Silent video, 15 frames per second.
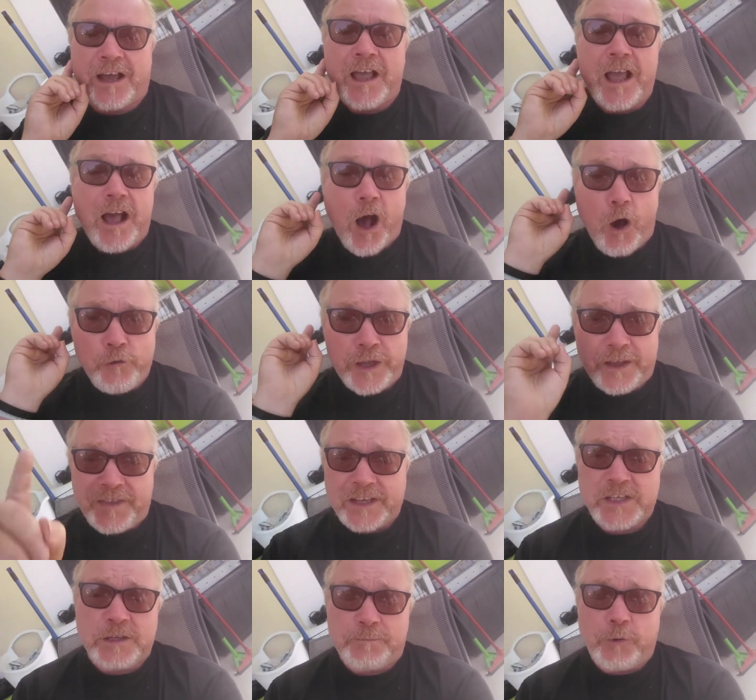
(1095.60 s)
oh, yeah,
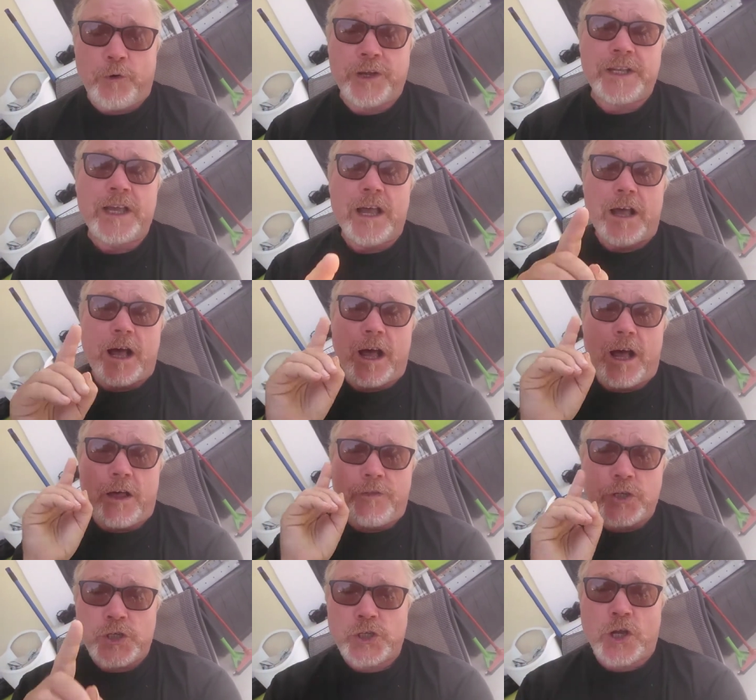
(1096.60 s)
that's a point.
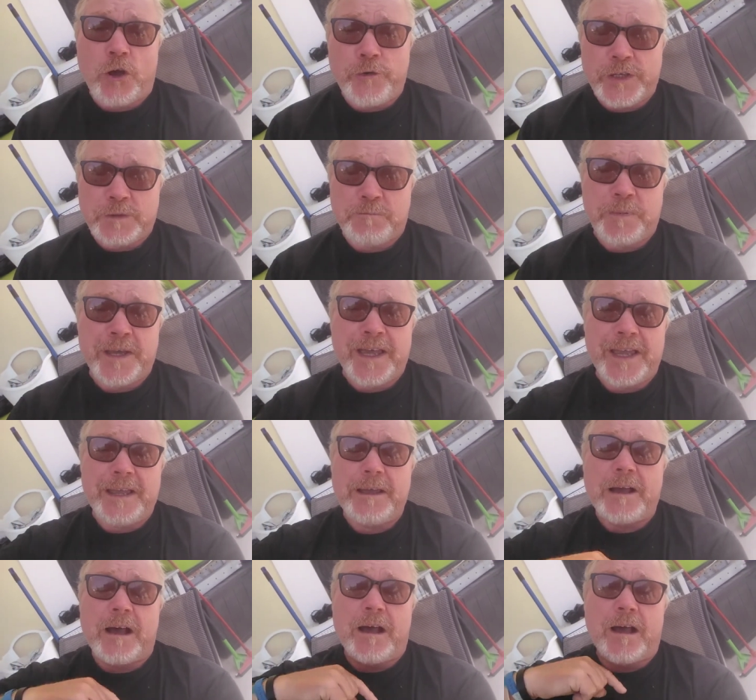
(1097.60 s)
The show is
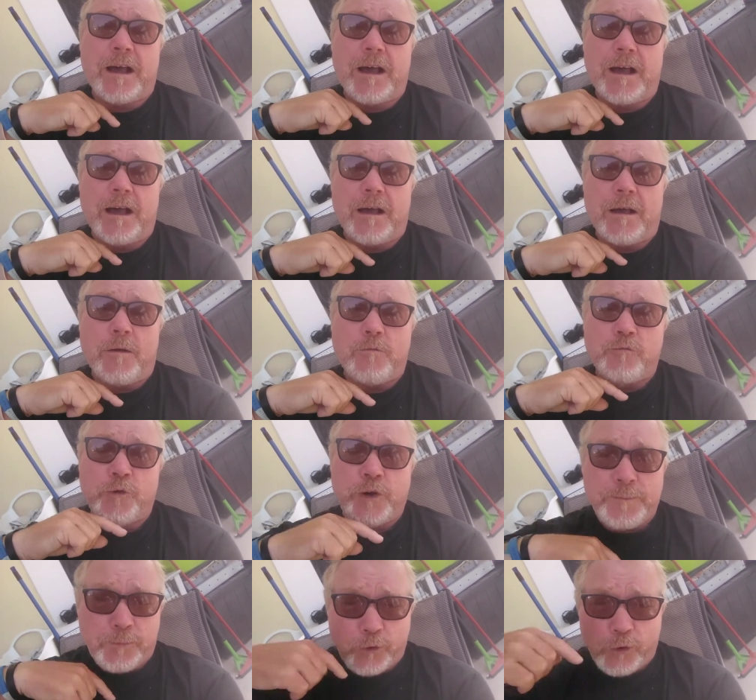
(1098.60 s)
being
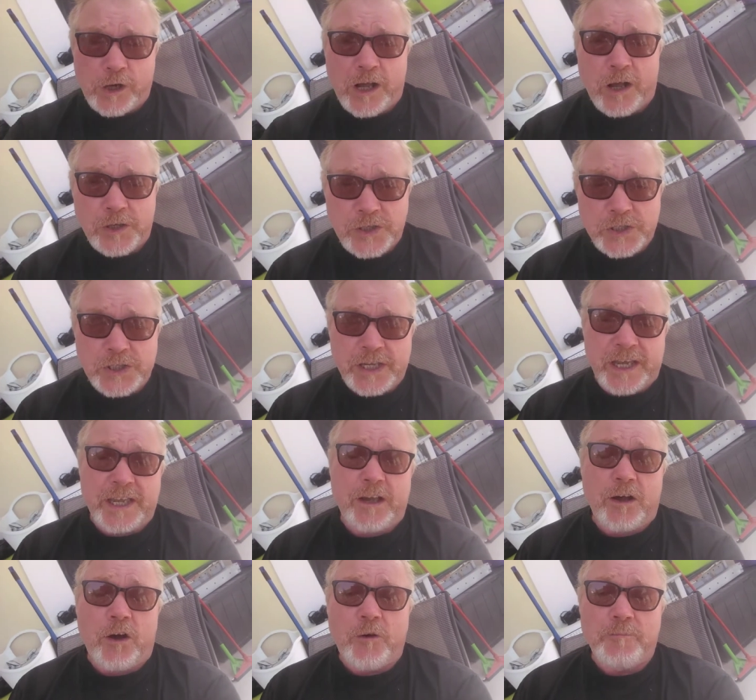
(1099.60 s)
rebroadcast
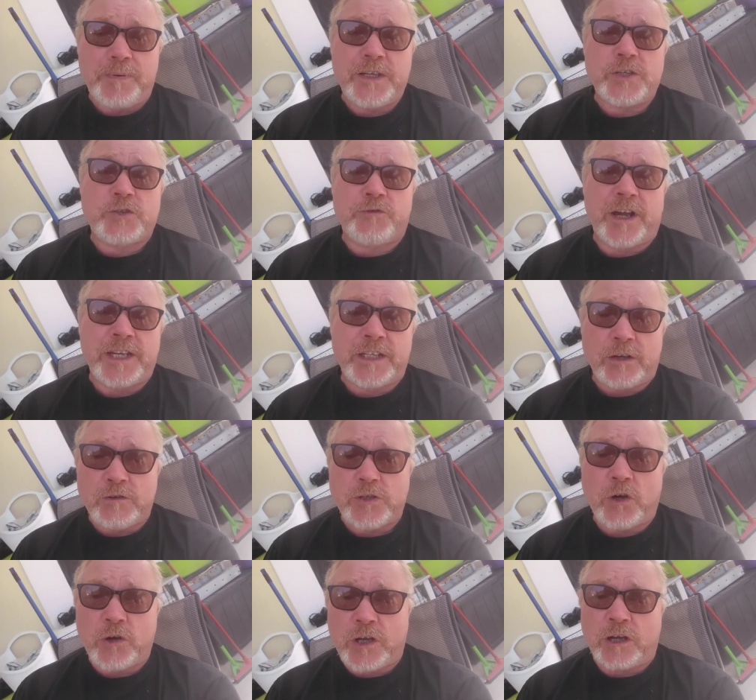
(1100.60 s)
today on
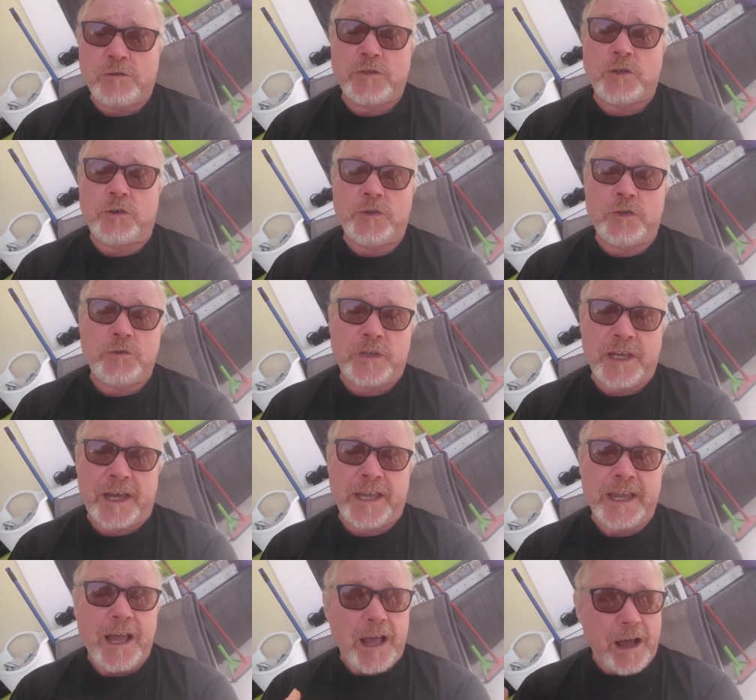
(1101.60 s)

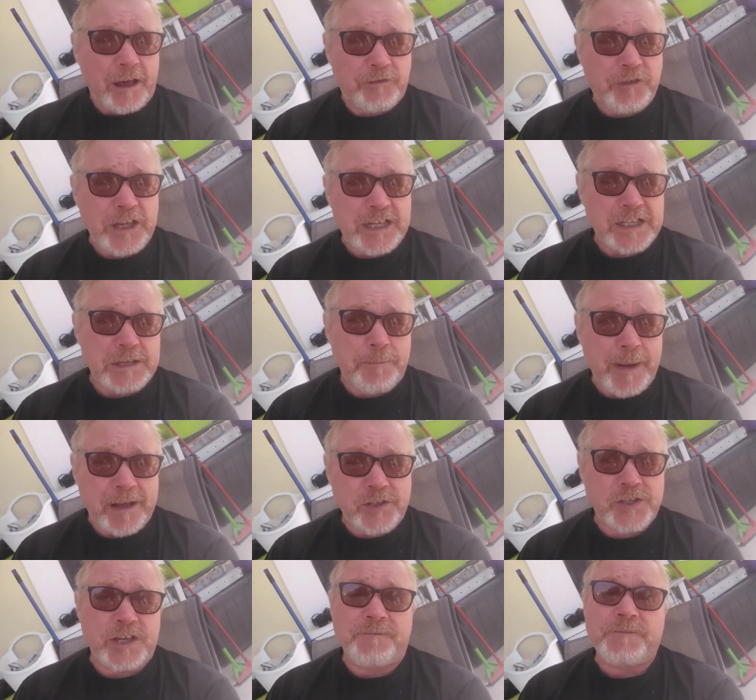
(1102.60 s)
beatsradio.co.uk. I think at
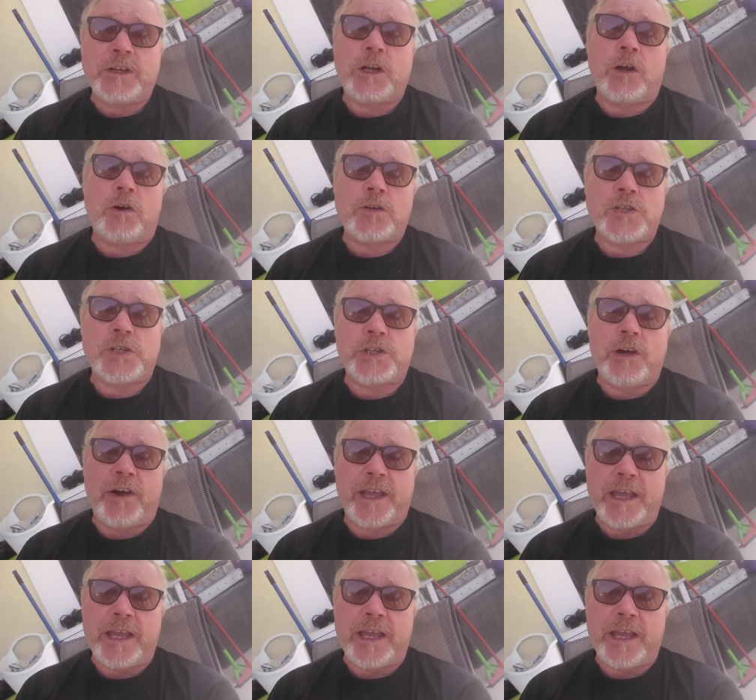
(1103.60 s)
about 7 o'clock tonight,